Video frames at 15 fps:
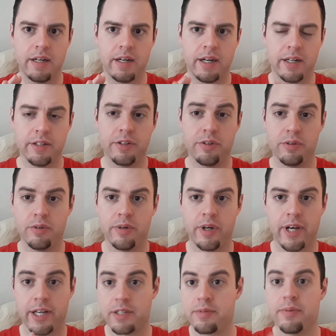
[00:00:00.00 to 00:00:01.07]
I'll do
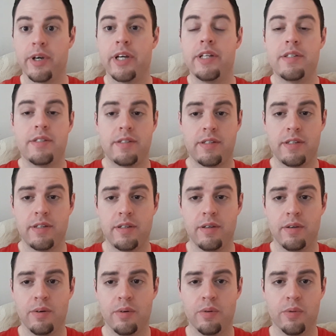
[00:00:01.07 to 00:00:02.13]
X, Y, and
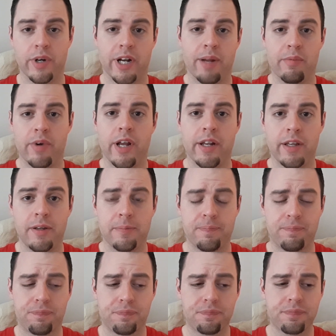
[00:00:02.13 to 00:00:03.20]
Z when I'm ready.
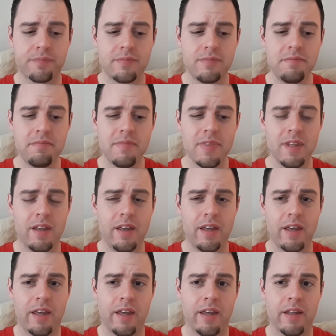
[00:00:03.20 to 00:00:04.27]

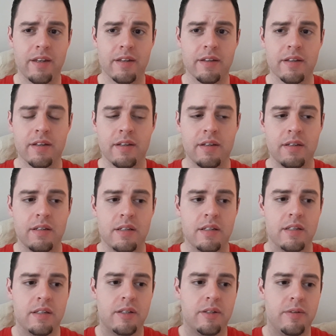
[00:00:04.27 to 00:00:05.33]
And
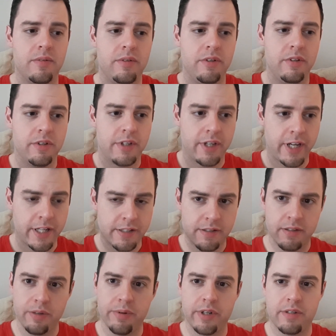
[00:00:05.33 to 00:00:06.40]
you
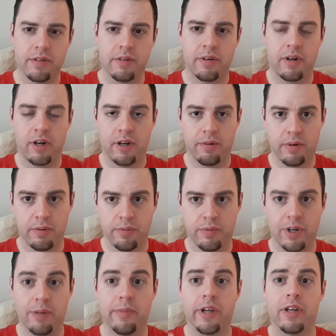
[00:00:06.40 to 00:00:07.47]
constantly wait till, all right, well,
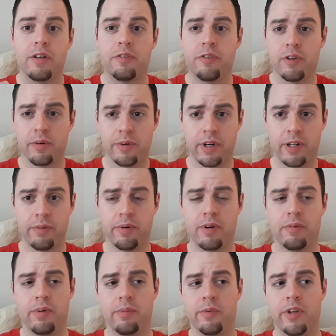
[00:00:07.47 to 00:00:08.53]
when am I going to feel ready?
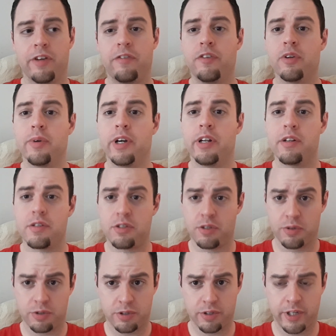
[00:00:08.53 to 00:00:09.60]
When will I feel ready to
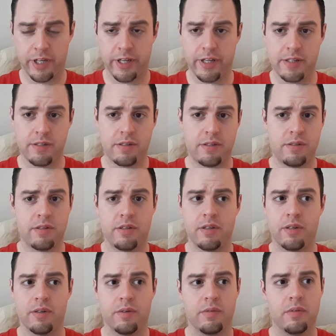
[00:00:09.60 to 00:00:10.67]
socialize,
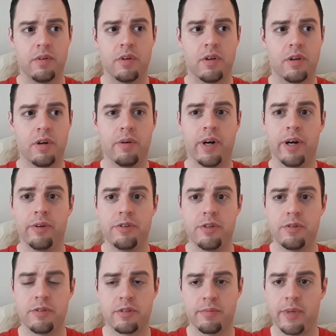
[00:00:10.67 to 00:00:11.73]
to go out and
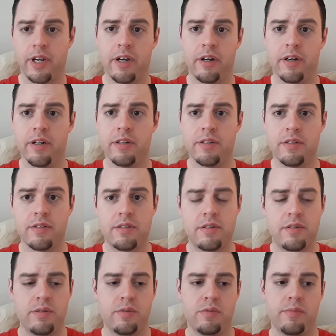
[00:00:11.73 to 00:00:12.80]
do some errands,
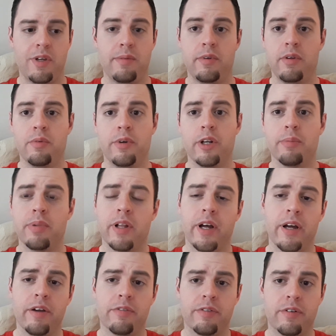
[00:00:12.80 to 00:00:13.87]
to maybe
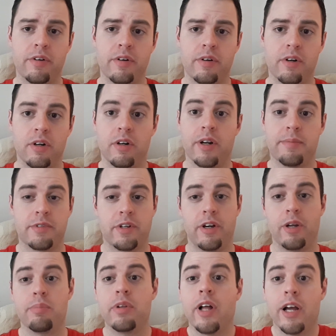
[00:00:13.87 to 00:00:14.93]
apply for
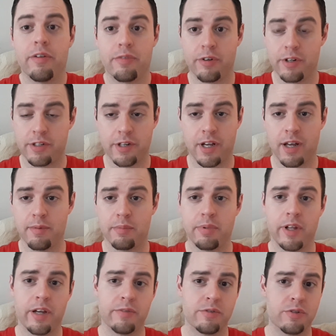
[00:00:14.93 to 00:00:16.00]
a job,
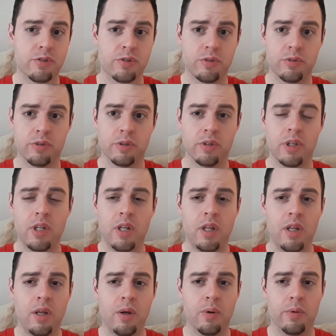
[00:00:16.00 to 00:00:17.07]
apply for school,
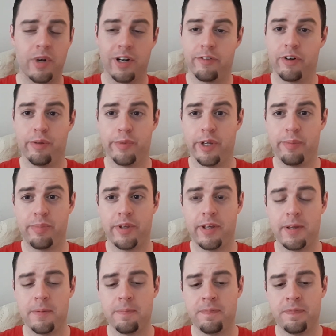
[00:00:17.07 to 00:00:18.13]
whatever it might
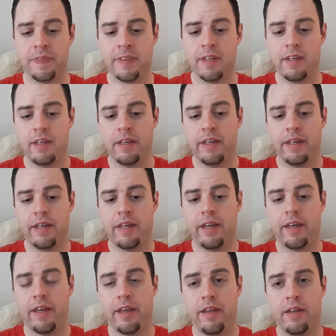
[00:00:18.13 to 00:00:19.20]
be.
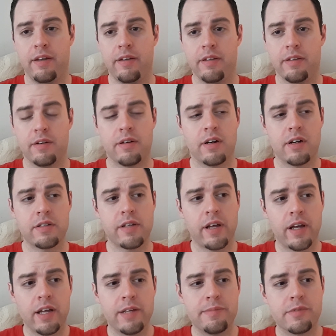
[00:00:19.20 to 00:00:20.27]
And there are
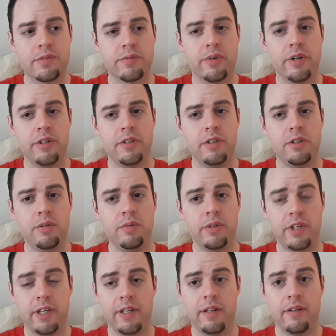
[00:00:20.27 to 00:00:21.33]
times when you
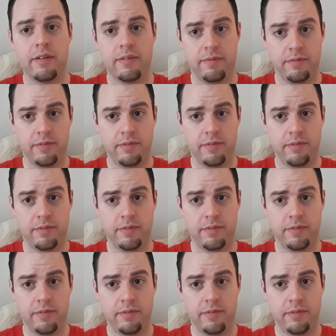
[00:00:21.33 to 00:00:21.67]
need